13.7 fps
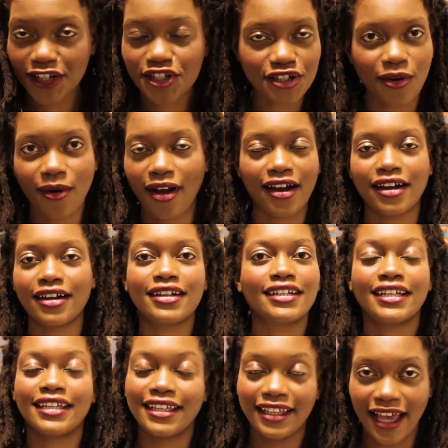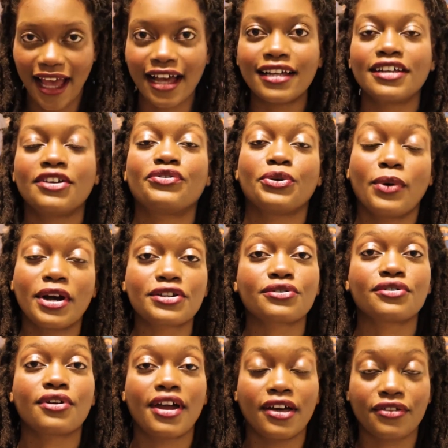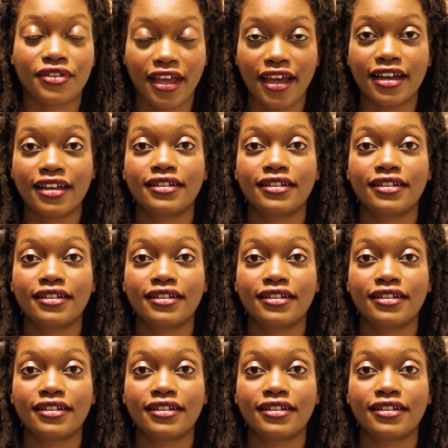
Shocker. Yeah, if you want to grow healthy